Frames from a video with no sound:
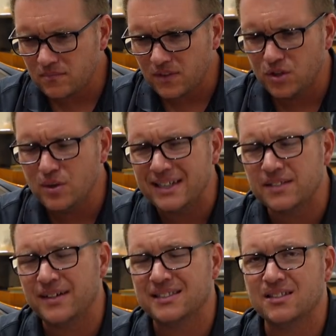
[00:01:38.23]
You guys
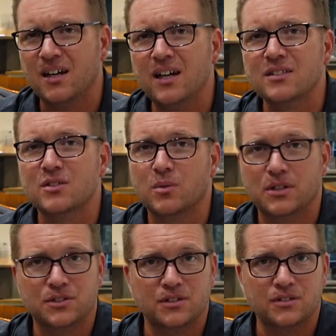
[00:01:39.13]
have asked tons of
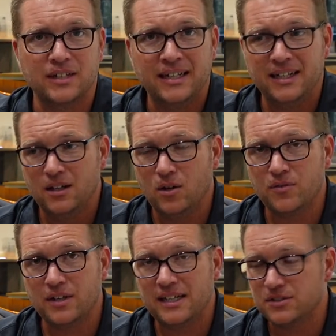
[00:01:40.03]
questions
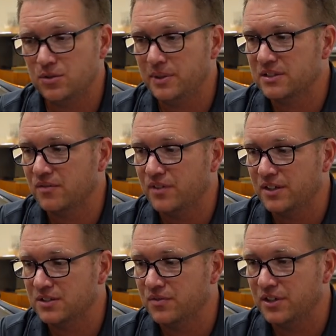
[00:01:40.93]
over the last 2 weeks on
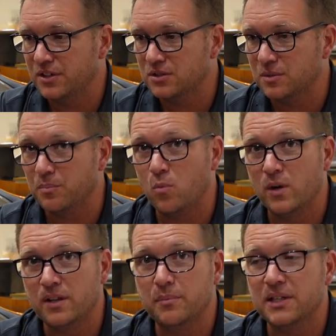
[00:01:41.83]
various videos.
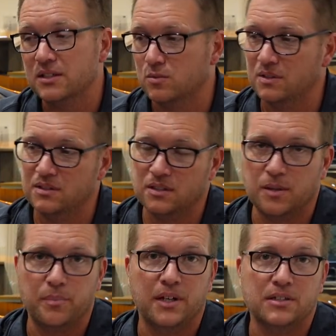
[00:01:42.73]
One of the biggest ones is a
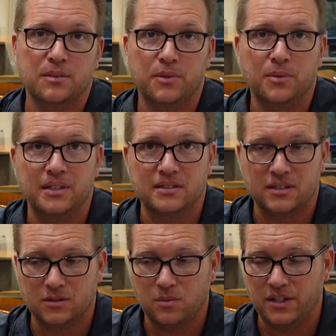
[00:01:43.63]
comparison between the
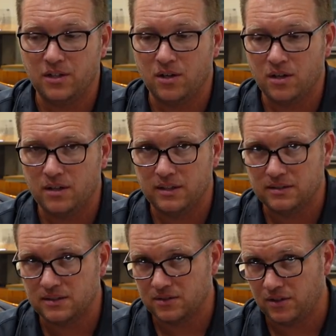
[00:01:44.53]
620R and the
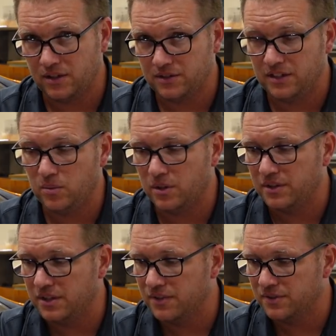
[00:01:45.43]
600LT. What are
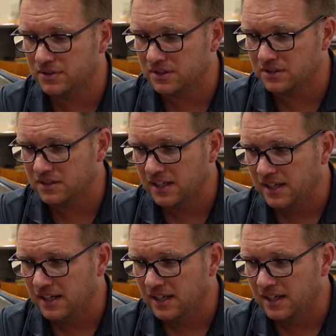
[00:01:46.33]
the differences?